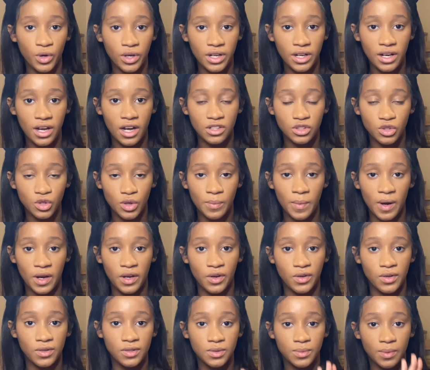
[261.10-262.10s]
to contour my
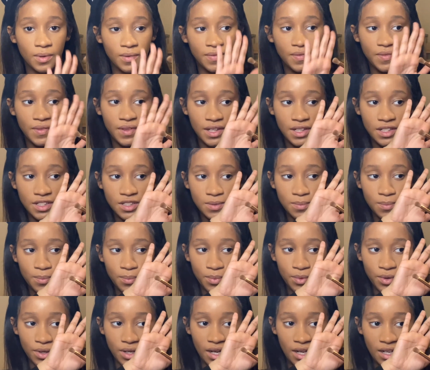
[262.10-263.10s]
nose with this
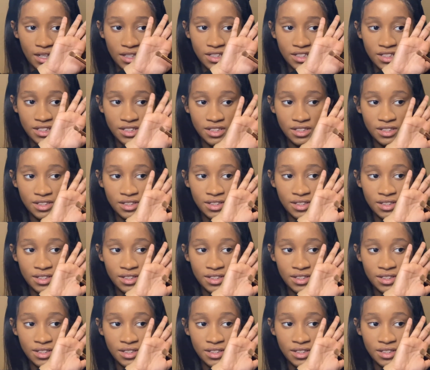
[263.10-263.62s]
brush.